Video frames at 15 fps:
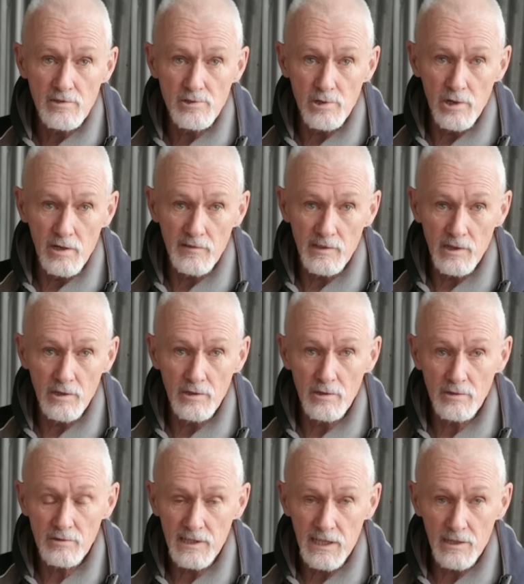driving
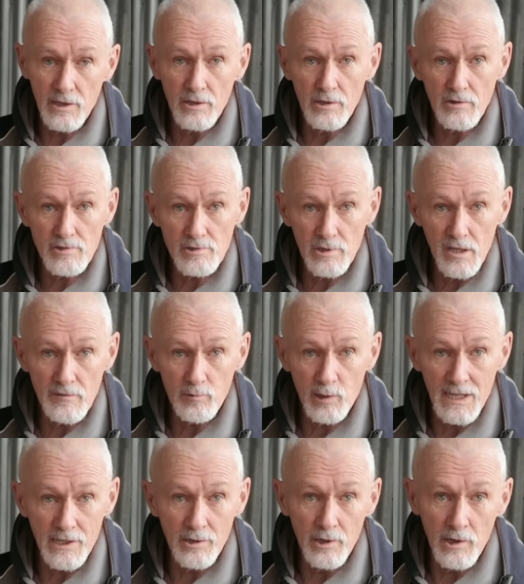down a long
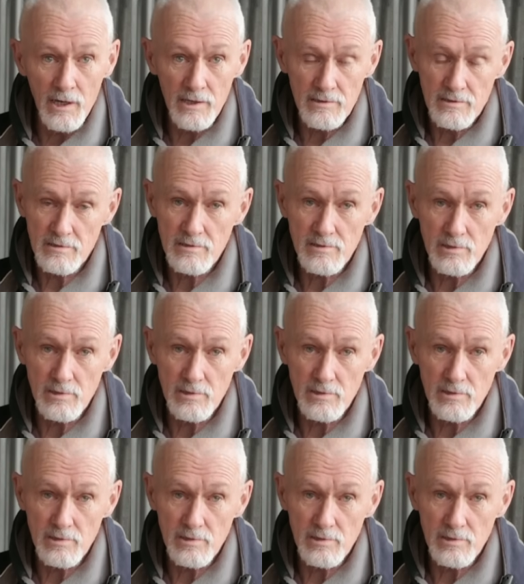driveway at night